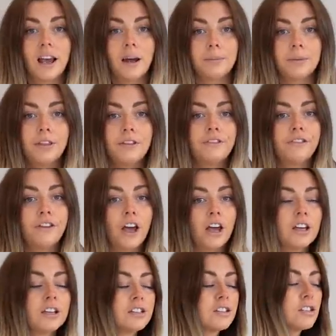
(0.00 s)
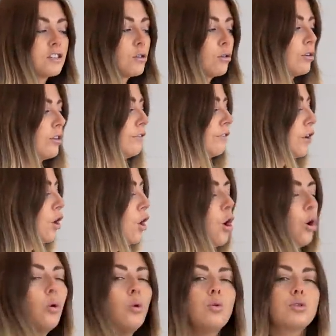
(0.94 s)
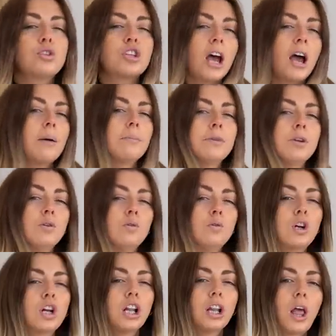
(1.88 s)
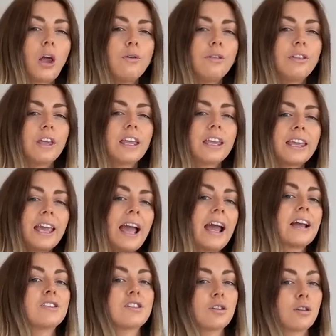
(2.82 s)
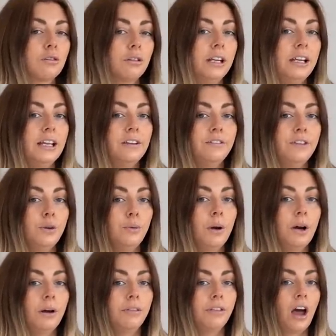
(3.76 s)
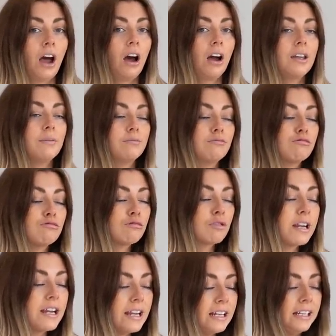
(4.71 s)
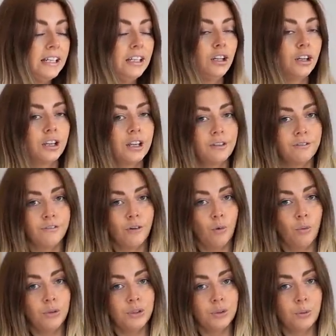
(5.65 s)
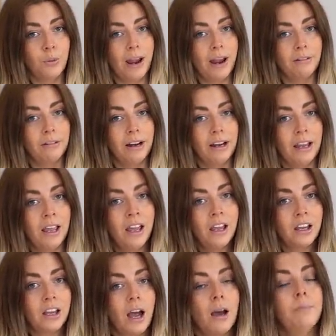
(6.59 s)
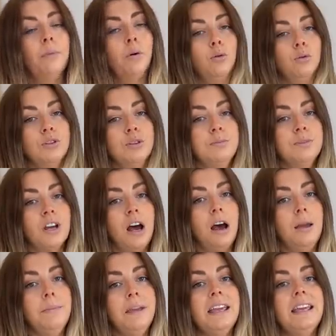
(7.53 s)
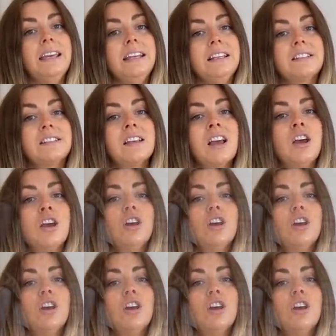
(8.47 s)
up, the first sort of autumnal clothing category, if you will, that I am really looking forward to wearing come autumn time is